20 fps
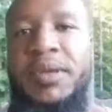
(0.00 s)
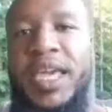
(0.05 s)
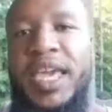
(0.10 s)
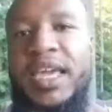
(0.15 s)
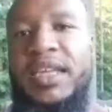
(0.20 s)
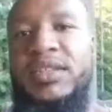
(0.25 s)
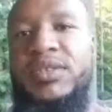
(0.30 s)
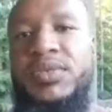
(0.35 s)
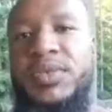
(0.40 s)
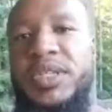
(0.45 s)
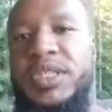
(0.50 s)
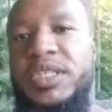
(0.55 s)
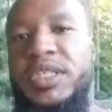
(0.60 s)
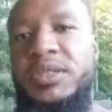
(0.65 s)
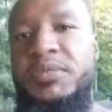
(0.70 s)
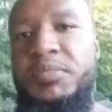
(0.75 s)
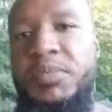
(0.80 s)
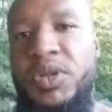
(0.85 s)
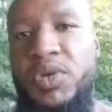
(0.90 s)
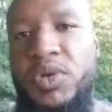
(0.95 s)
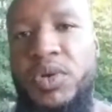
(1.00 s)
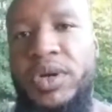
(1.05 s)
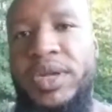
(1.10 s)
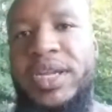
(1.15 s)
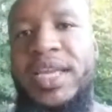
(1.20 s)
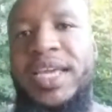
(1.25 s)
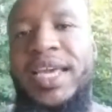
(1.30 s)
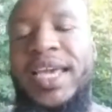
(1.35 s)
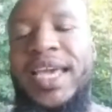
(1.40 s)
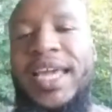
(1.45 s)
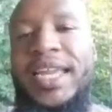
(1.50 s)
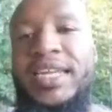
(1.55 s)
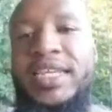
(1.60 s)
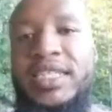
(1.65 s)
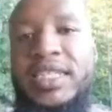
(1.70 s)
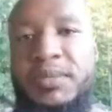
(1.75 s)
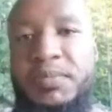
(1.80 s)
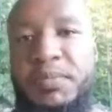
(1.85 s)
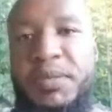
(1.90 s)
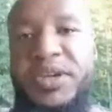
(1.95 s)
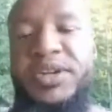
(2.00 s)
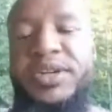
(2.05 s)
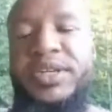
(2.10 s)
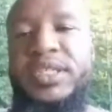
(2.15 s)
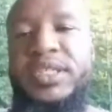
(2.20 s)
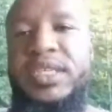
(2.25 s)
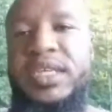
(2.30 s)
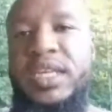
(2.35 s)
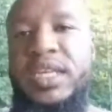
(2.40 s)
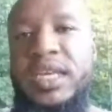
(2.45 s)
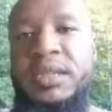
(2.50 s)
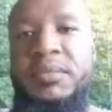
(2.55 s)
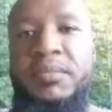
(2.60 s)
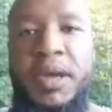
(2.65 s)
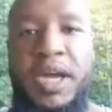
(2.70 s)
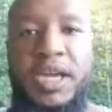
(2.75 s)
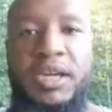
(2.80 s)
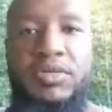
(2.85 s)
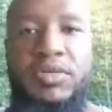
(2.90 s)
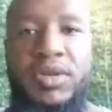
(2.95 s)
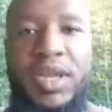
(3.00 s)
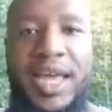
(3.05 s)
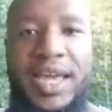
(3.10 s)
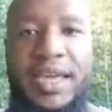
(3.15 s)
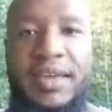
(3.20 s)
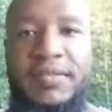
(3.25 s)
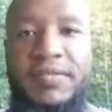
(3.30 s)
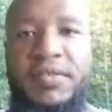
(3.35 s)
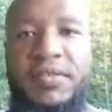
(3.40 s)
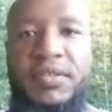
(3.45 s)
began to explore it and experience it in my own life.